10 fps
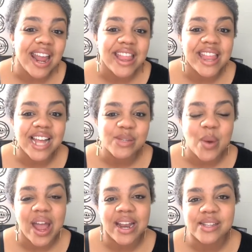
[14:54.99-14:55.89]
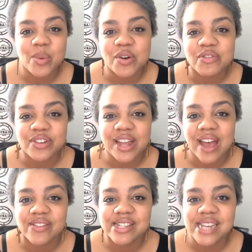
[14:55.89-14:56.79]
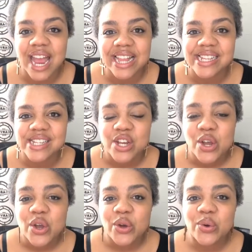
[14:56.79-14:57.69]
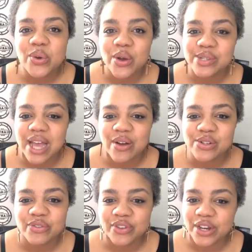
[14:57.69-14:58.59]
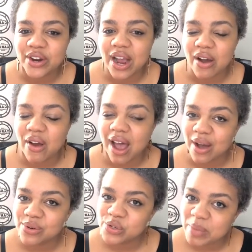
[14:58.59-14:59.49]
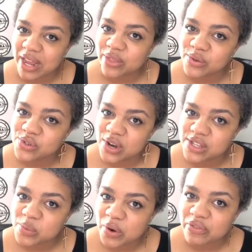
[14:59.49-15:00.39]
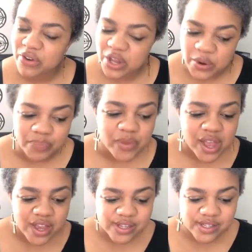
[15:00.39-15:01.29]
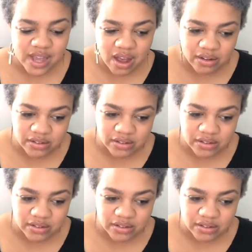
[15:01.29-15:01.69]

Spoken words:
And that's why it's wonderful to have a stylist who knows how to figure out how to make those trends work for you. So,